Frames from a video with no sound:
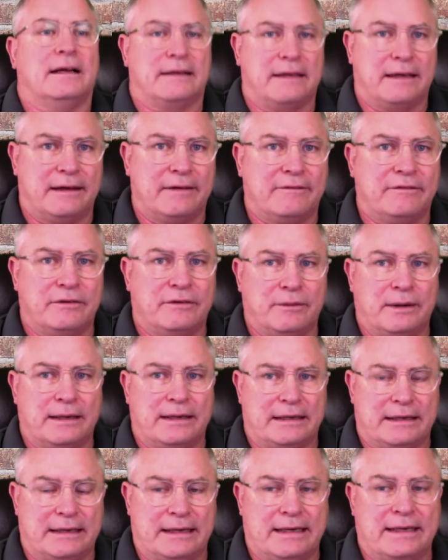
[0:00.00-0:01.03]
give you what
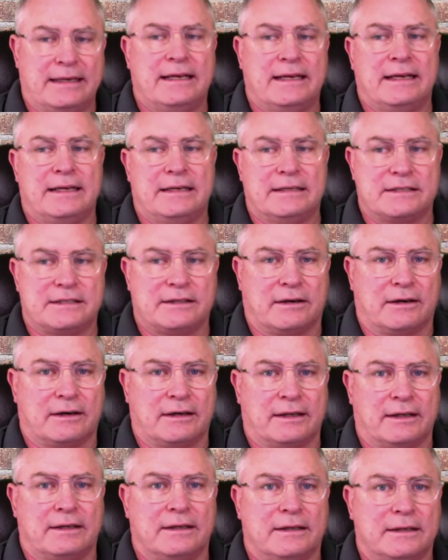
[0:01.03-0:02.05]
you need, get you
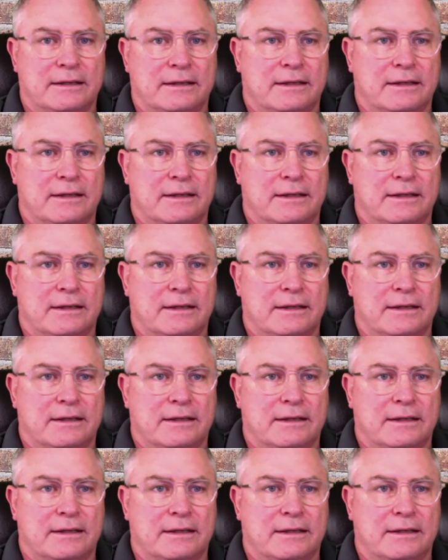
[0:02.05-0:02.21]
started,